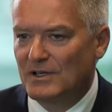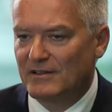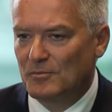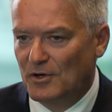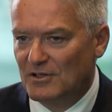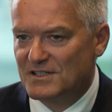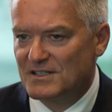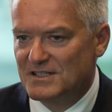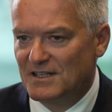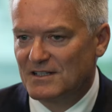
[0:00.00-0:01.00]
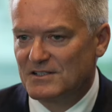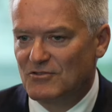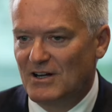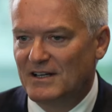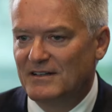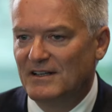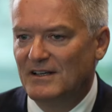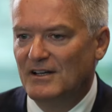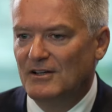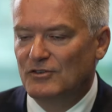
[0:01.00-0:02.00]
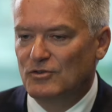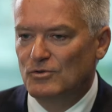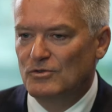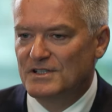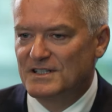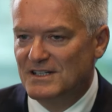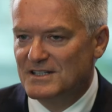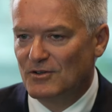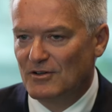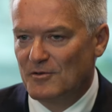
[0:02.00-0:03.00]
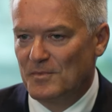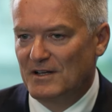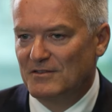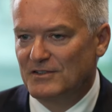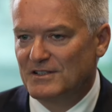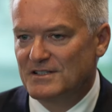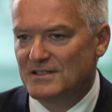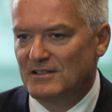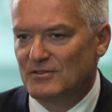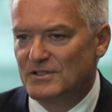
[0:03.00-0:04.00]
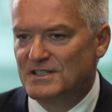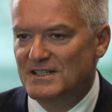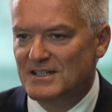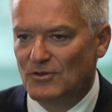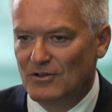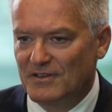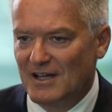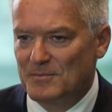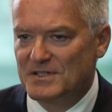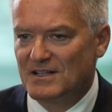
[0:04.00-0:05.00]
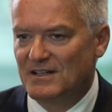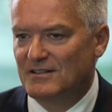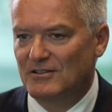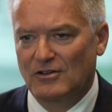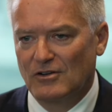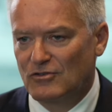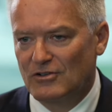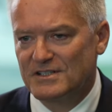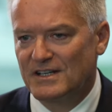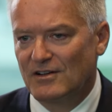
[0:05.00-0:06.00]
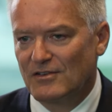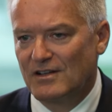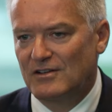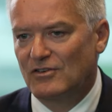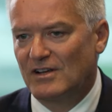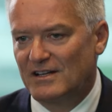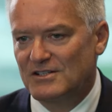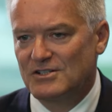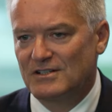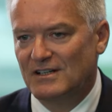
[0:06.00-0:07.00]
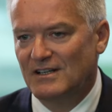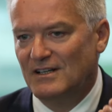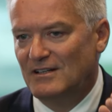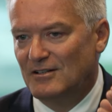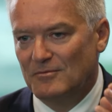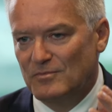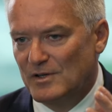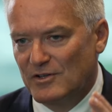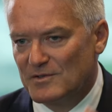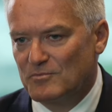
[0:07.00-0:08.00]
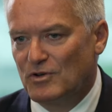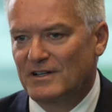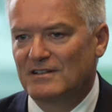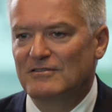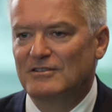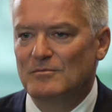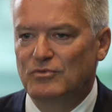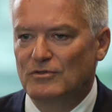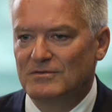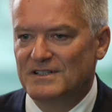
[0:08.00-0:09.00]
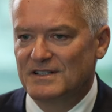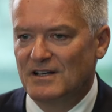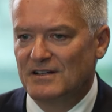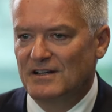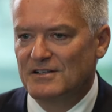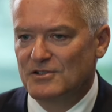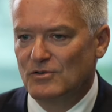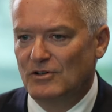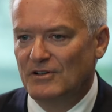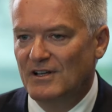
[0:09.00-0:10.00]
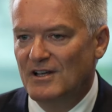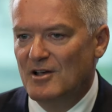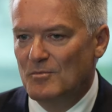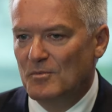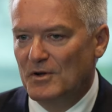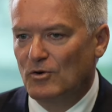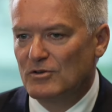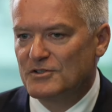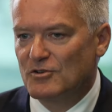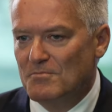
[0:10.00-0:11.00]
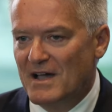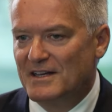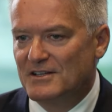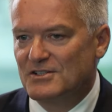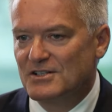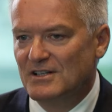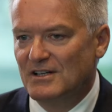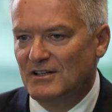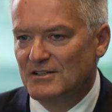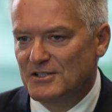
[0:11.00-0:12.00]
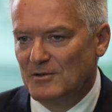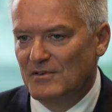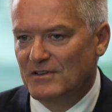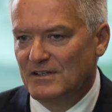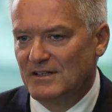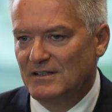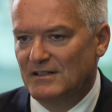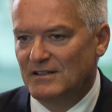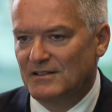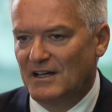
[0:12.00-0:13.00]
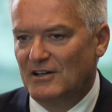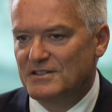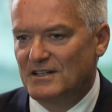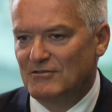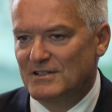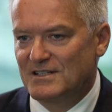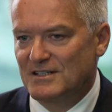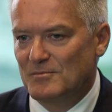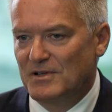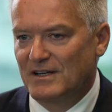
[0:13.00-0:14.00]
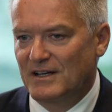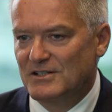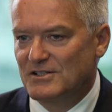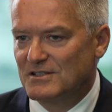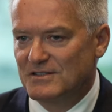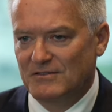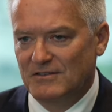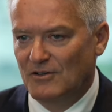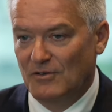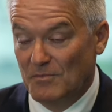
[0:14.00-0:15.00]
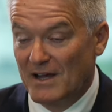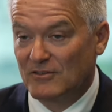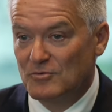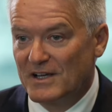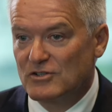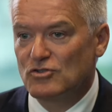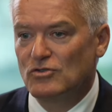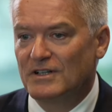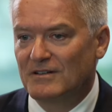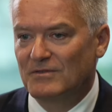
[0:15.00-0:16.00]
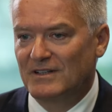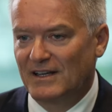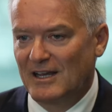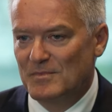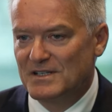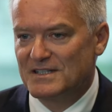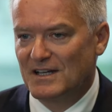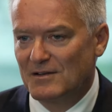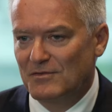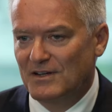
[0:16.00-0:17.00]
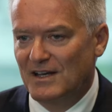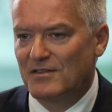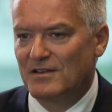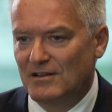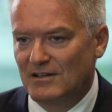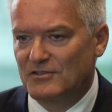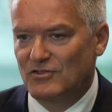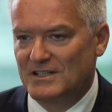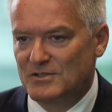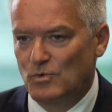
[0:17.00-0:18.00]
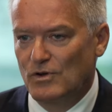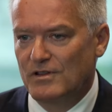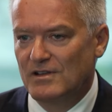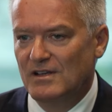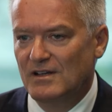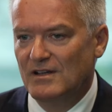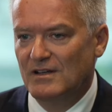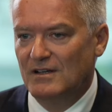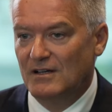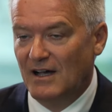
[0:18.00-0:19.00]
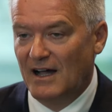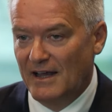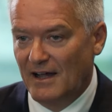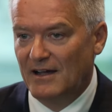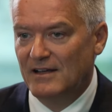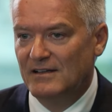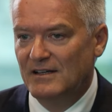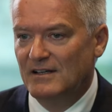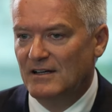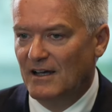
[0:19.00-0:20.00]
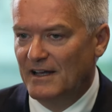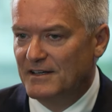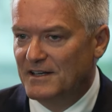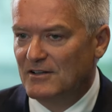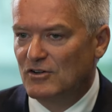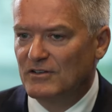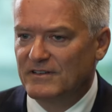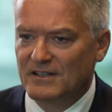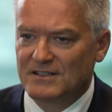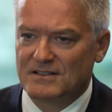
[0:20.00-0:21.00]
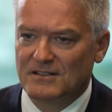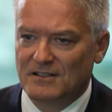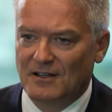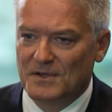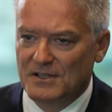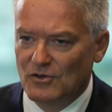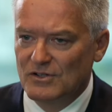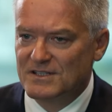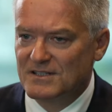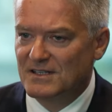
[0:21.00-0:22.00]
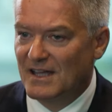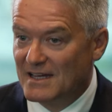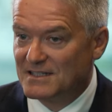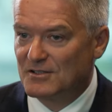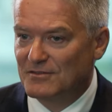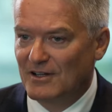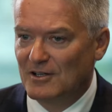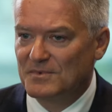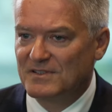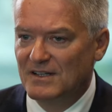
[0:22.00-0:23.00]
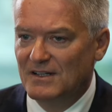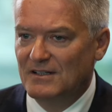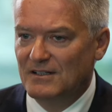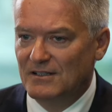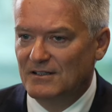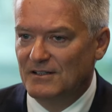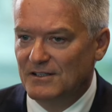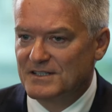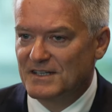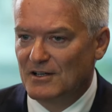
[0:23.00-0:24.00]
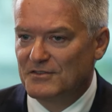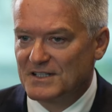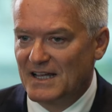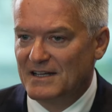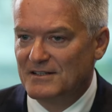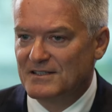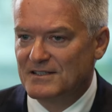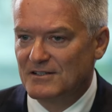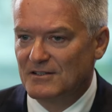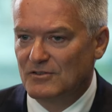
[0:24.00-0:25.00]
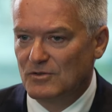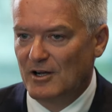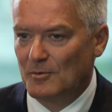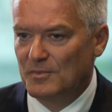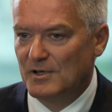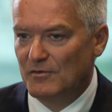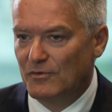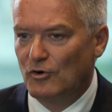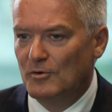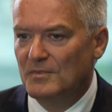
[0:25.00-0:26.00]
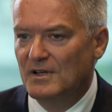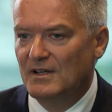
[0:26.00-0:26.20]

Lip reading: get the policy settings right to seize all of the benefits, to seize all of the upside across health, education, in terms of productivity improvements and so on, but also manage some of the downside risks and implications, to make sure that there can be safe and ethical and trustworthy AI. And in that context, I mean, the OECD has developed a set of standards to help inform